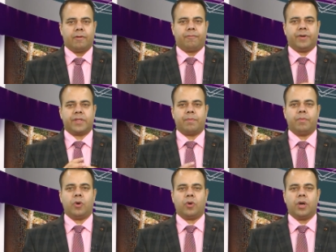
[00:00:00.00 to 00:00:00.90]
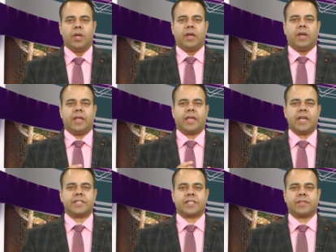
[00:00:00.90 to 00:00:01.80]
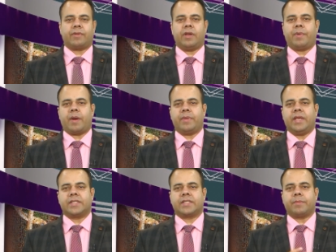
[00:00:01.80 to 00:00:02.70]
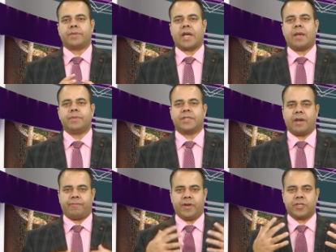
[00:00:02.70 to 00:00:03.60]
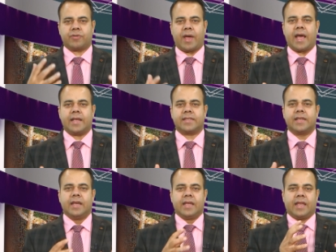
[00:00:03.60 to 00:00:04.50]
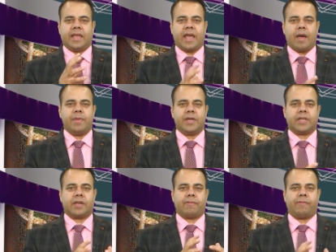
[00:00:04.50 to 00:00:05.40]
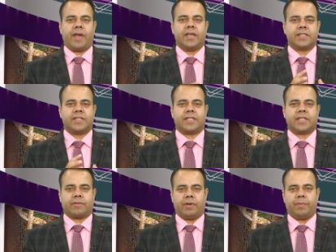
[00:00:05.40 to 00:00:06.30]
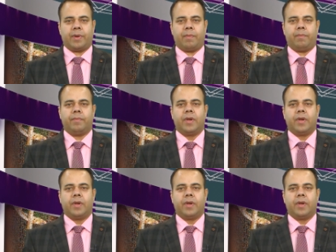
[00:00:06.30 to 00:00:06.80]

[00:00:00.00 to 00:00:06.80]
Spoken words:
Furthermore, linkage disequilibrium is sometimes referred to as gametic phase disequilibrium.